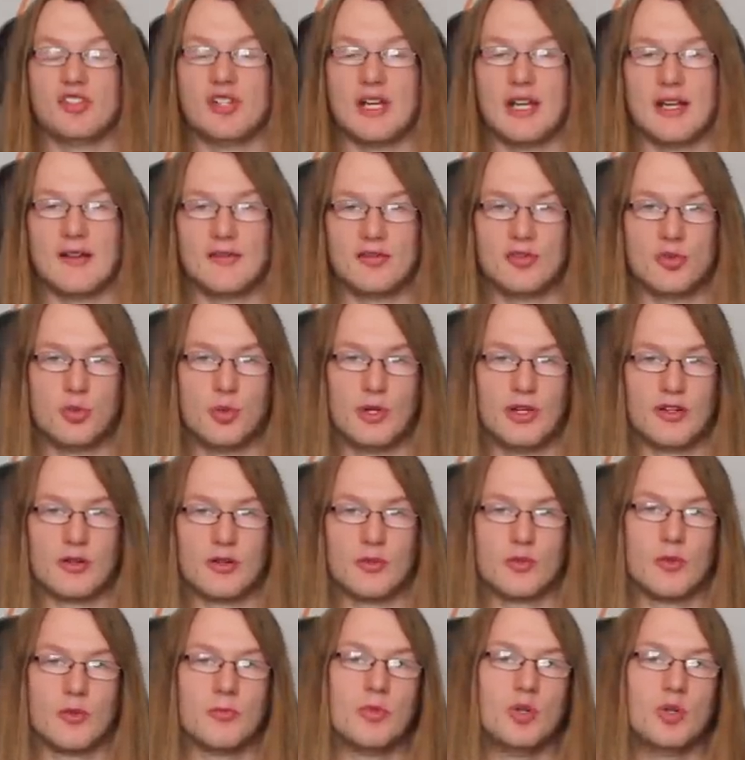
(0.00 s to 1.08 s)
to have Twitter
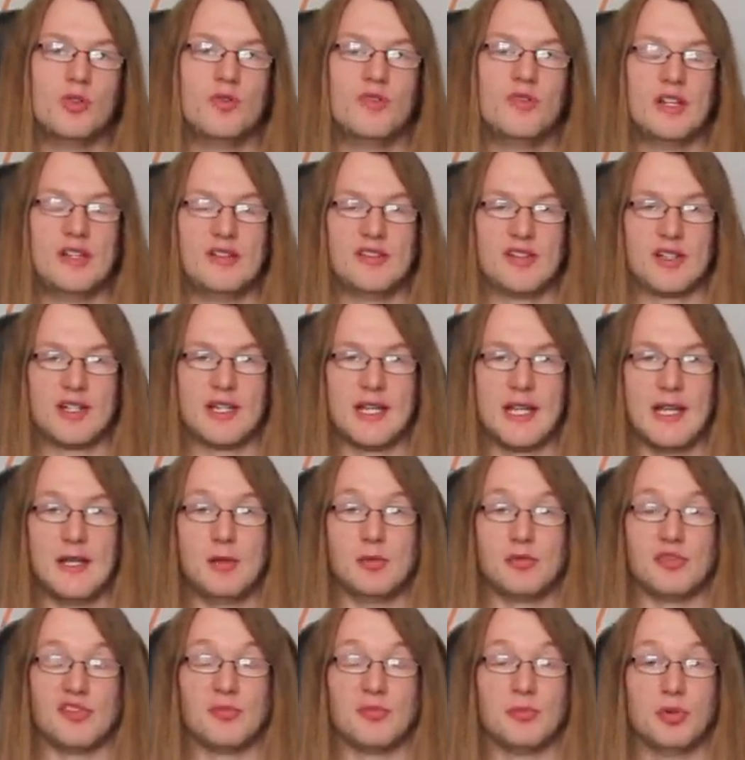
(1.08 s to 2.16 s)
remove these
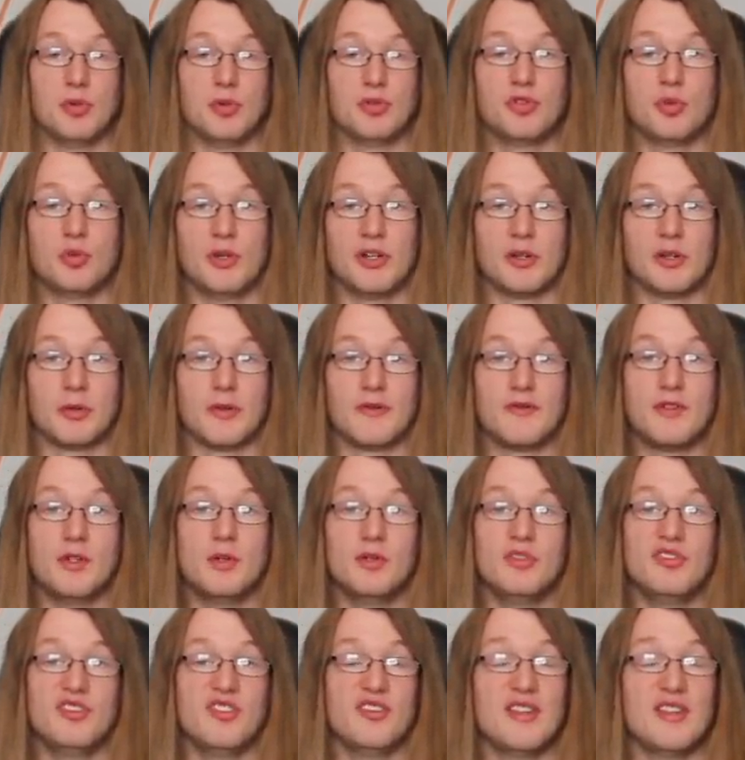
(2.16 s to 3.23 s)
accounts, but Twitter
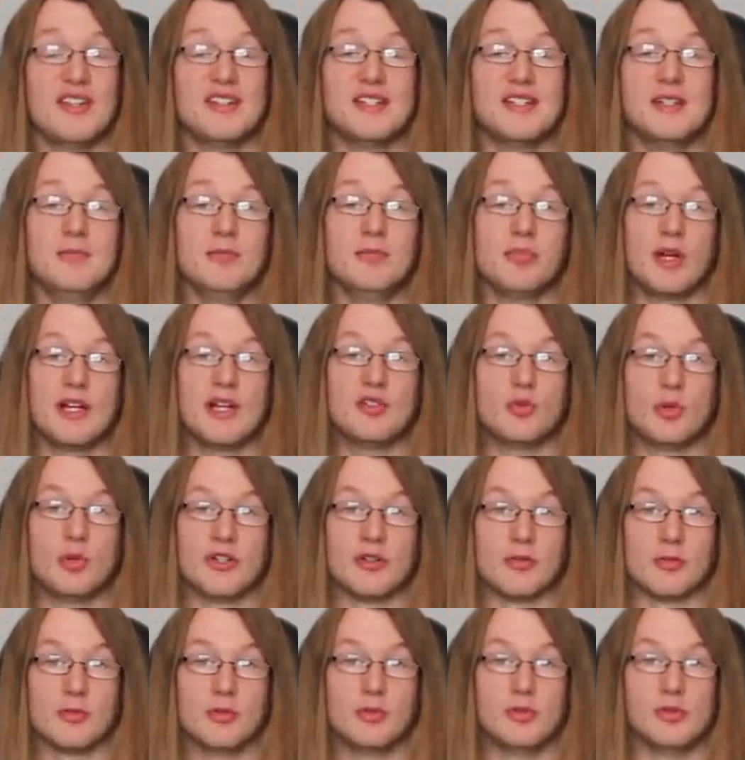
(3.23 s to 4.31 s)
refused as they didn't break
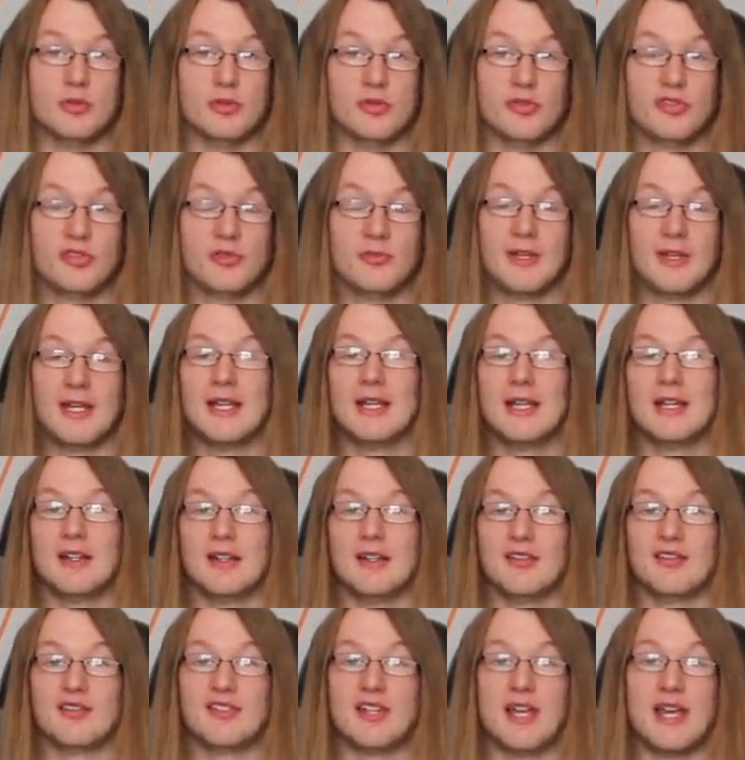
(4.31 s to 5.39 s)
Twitter rules.
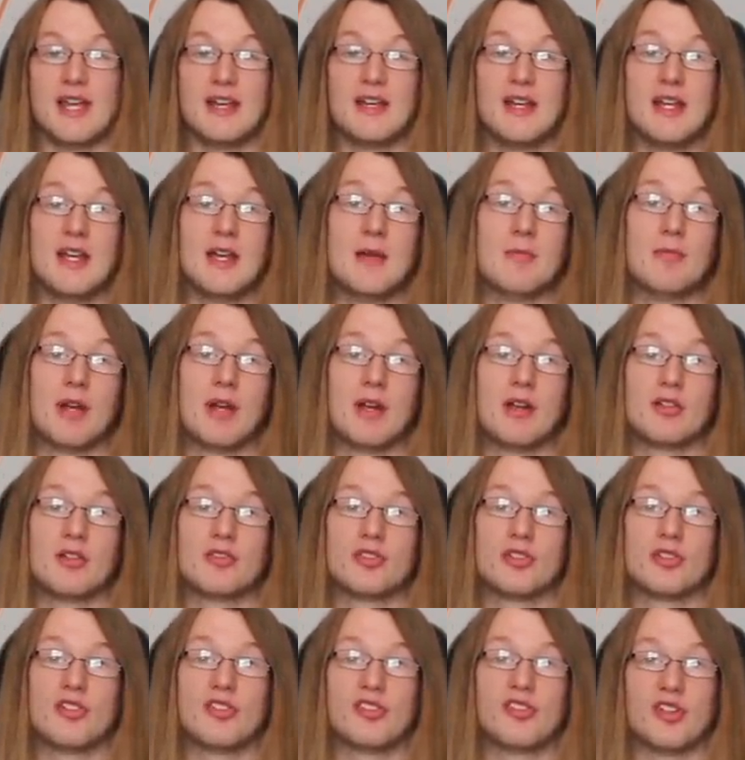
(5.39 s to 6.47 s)
Instead,
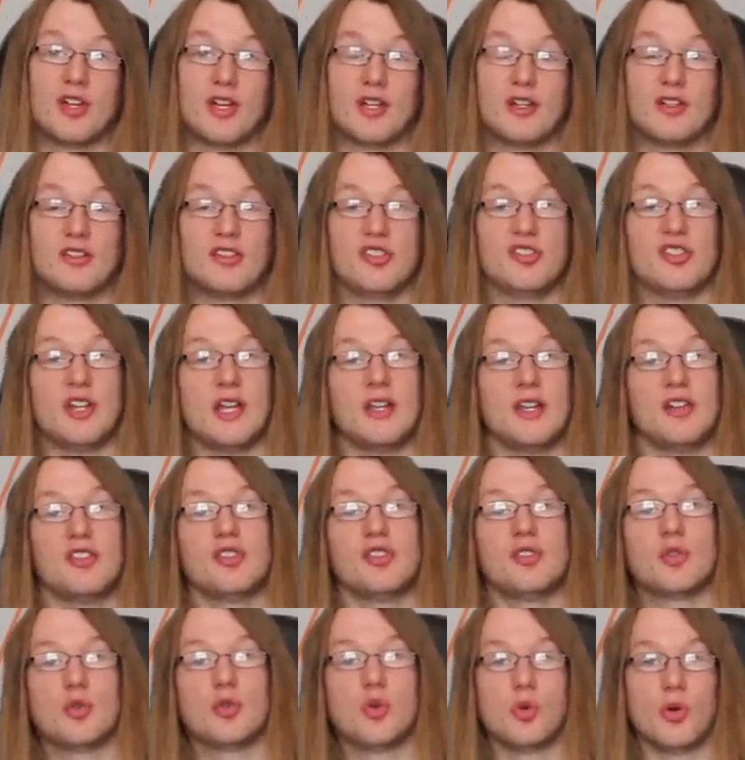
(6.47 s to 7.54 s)
Behringer decided to take it to
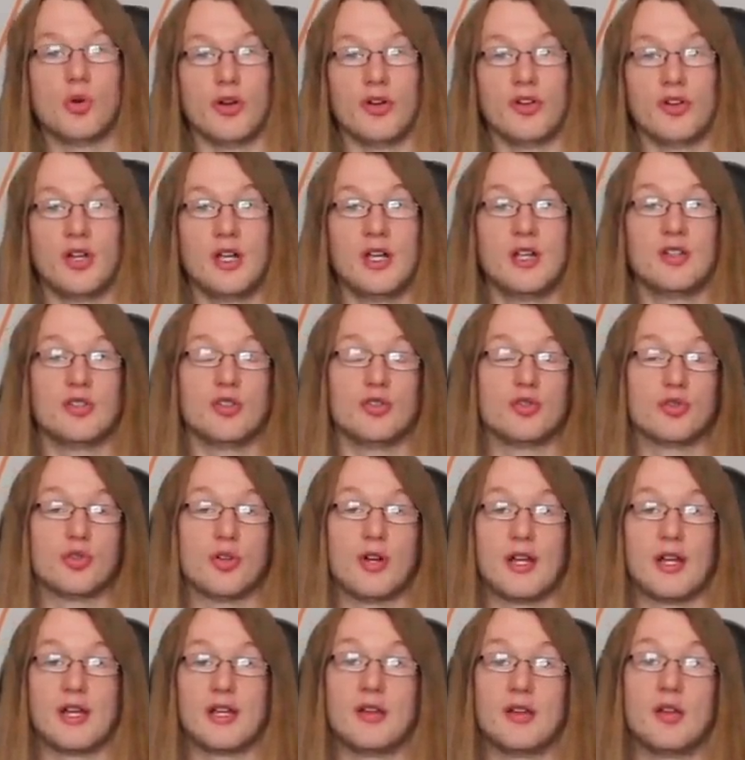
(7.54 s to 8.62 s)
court to
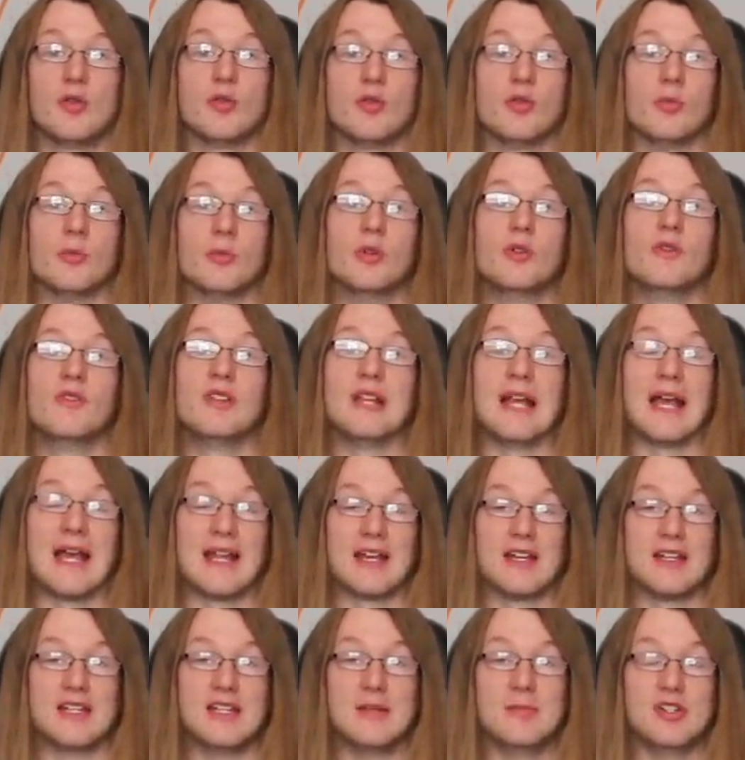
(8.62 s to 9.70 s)
try and remove the
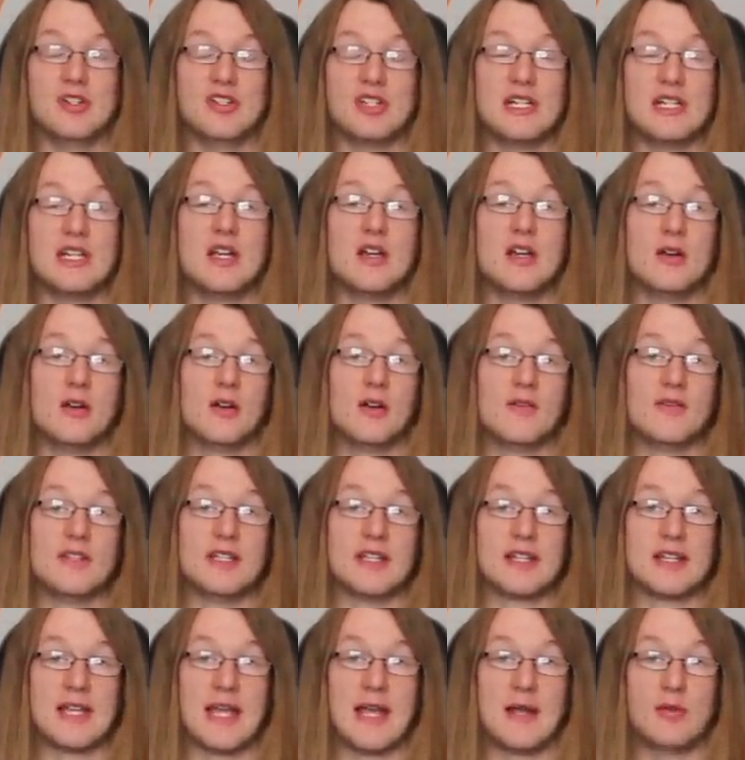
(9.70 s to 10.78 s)
anonymity of the
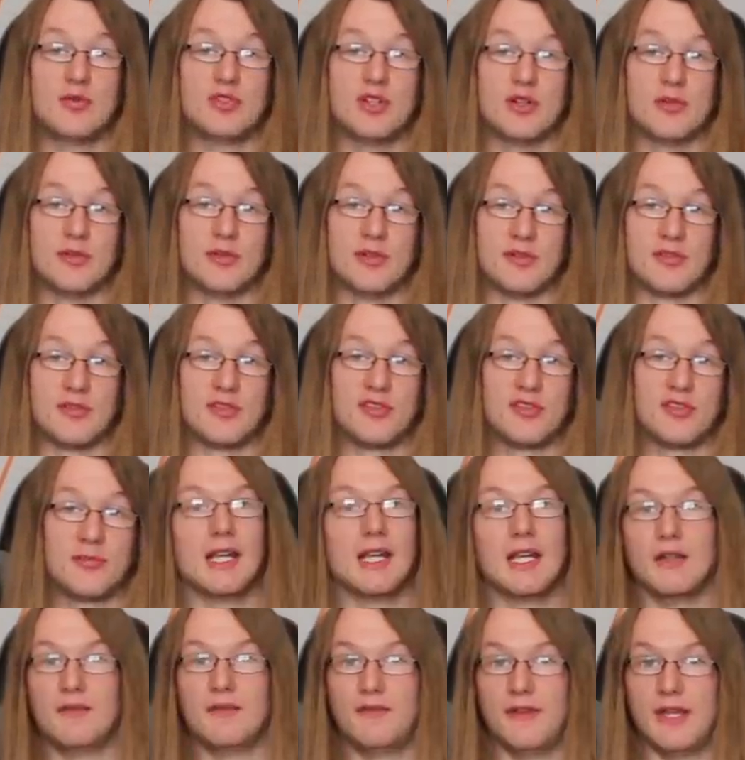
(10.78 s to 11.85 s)
account owners.
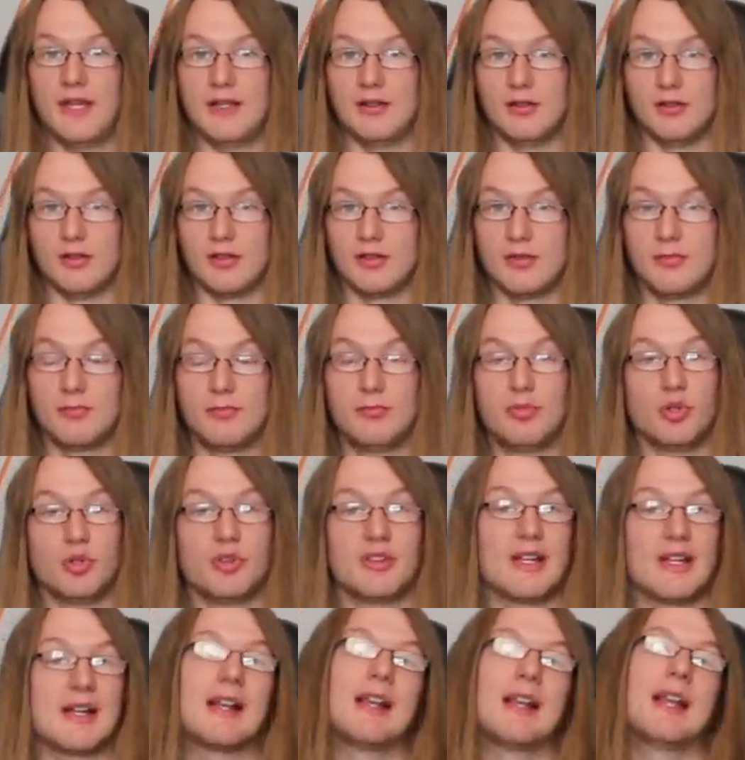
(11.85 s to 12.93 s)
It failed, but
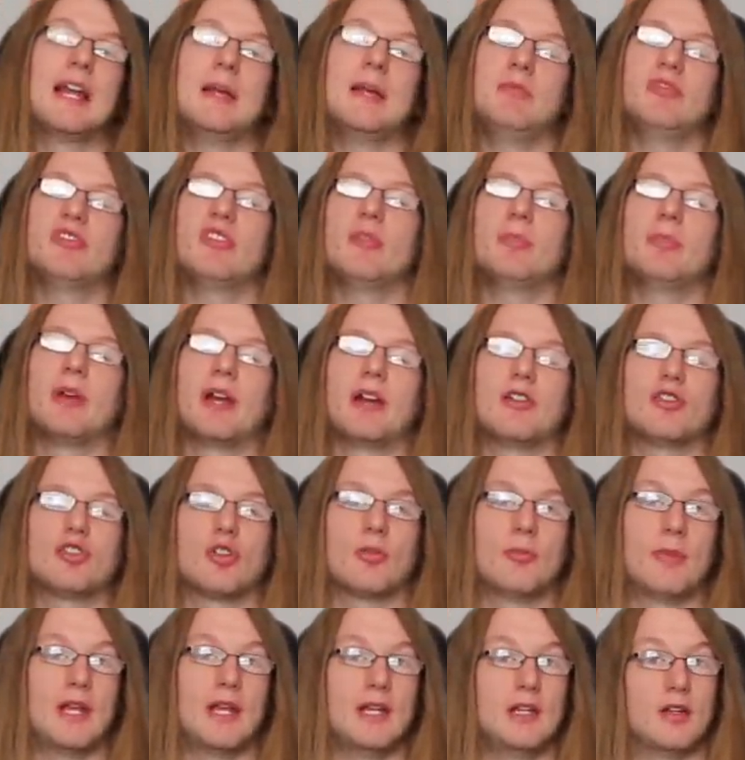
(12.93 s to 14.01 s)
the claims that
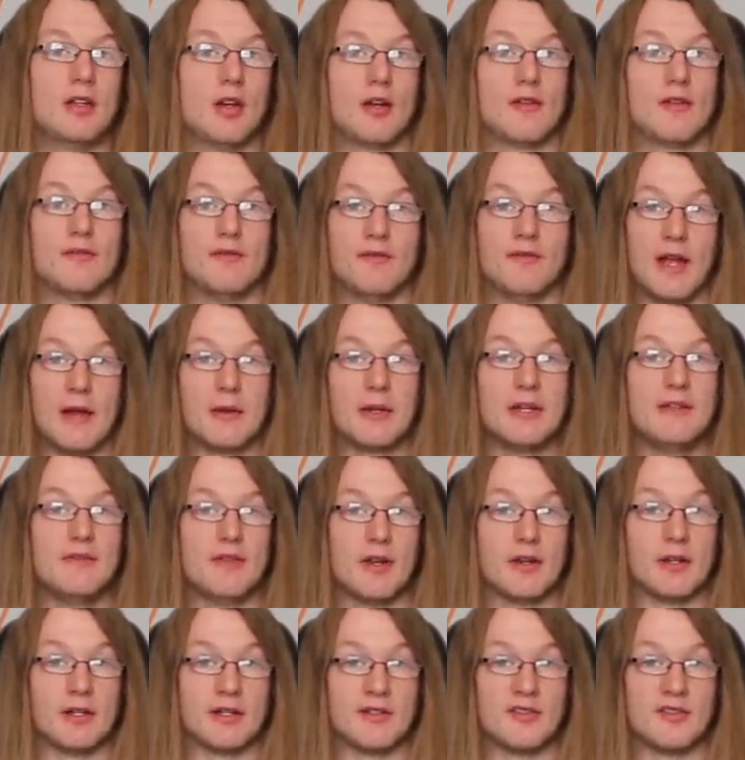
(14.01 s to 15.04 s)
Behringer make are very, very